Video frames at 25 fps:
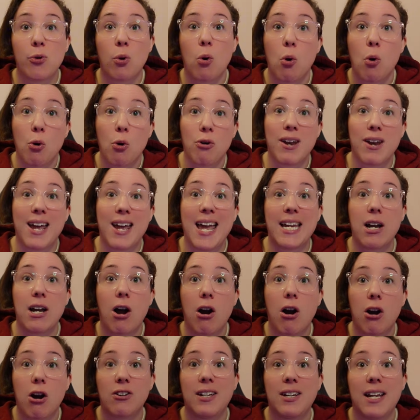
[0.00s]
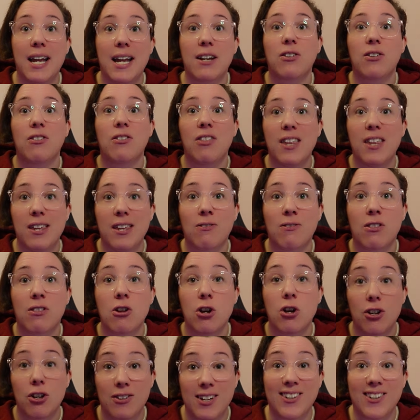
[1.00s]
on a RTX
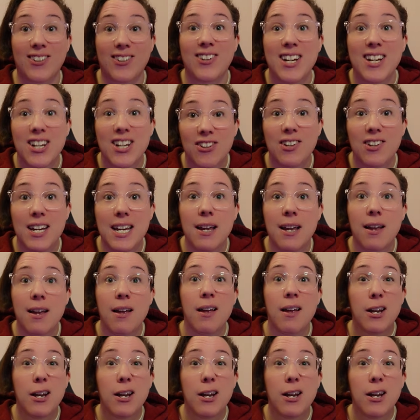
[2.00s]
3060